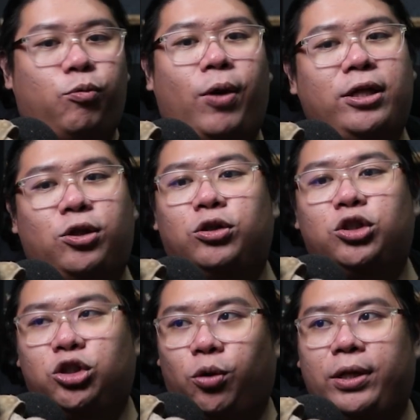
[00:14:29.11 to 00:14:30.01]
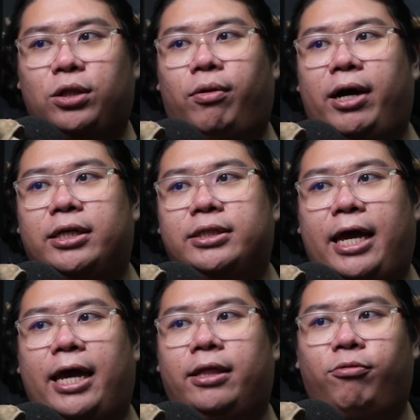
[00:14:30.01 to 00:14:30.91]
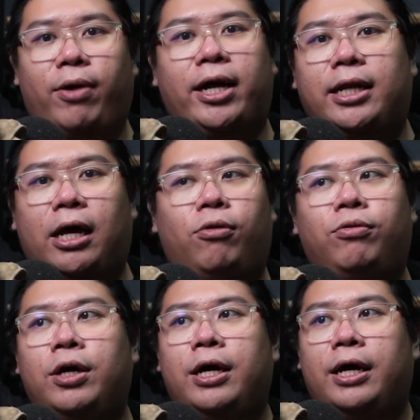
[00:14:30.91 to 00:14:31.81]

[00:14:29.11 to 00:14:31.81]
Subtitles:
Why don't show it to us? And right now